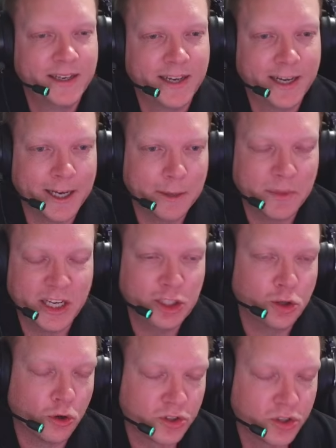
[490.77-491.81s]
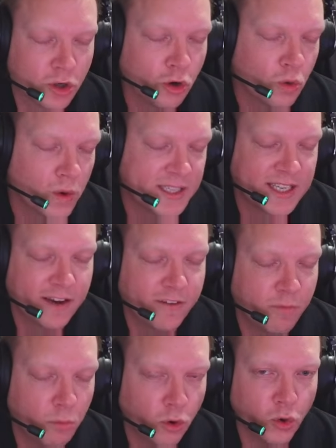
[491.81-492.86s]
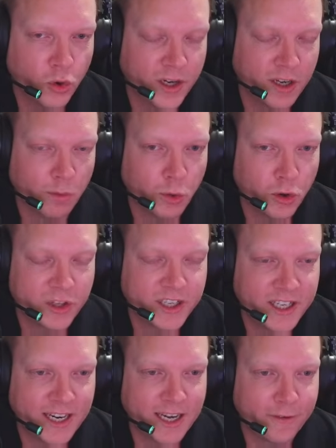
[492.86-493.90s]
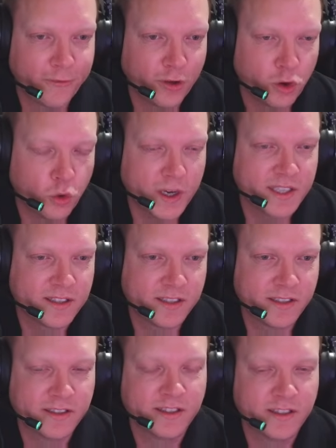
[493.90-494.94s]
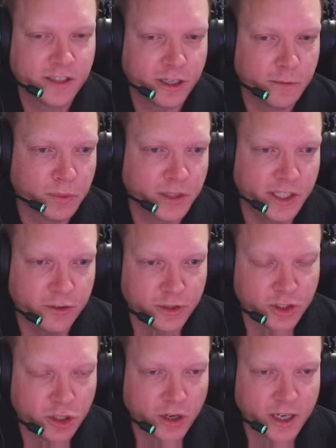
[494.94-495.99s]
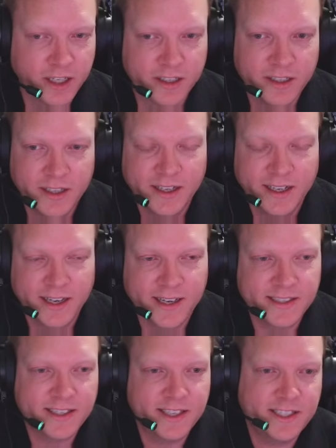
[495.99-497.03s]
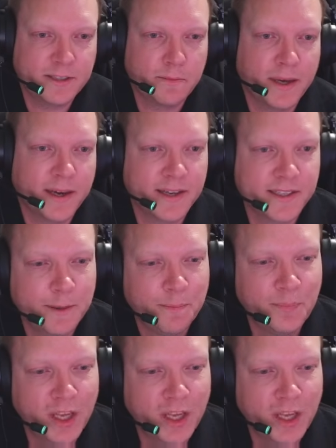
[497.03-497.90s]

And you always have more than enough quests to complete your entire season pass.